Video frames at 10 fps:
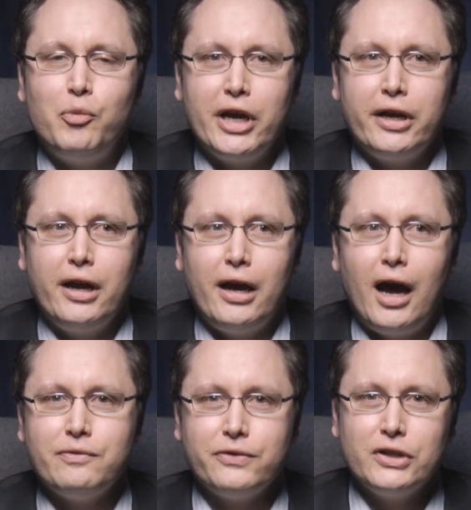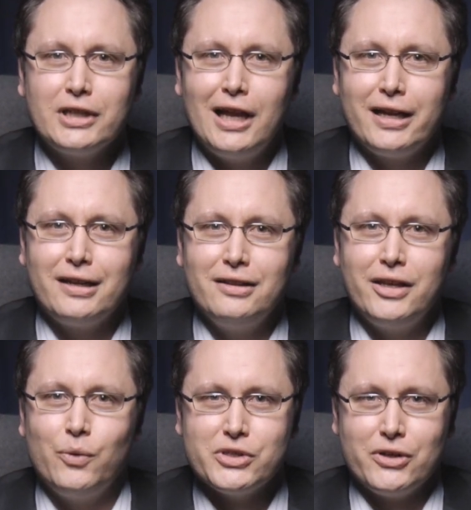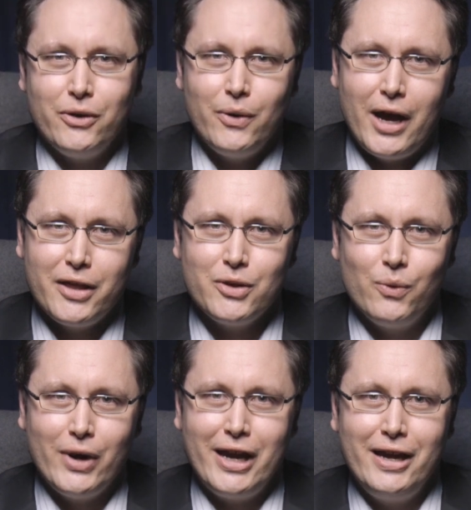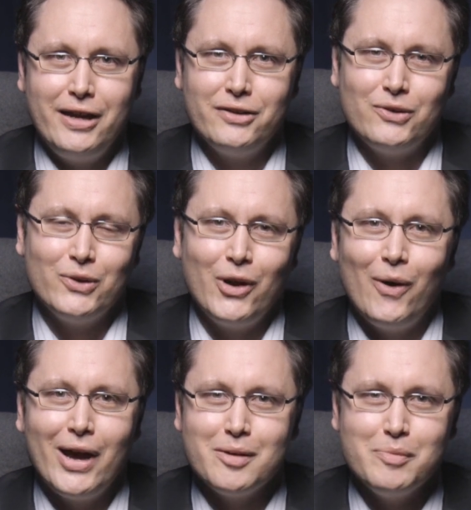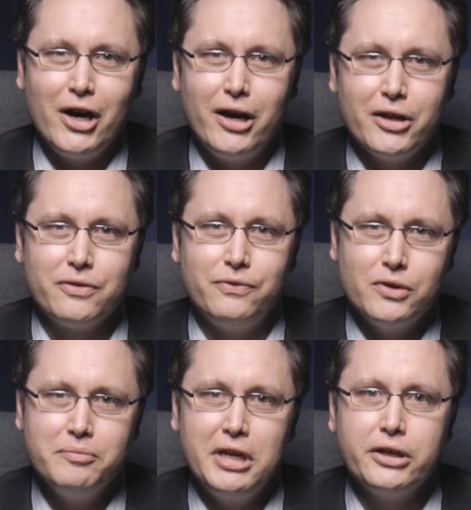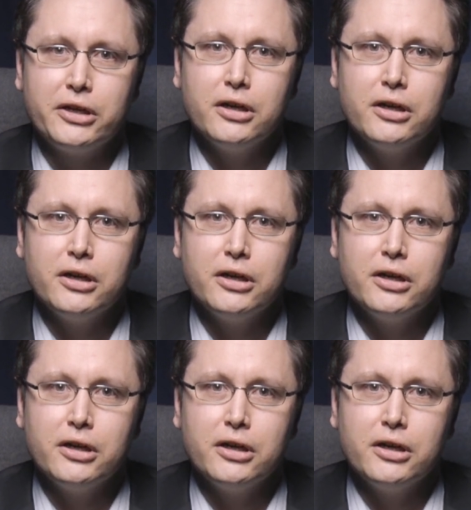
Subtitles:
but I felt like there was no other way or no other path for me to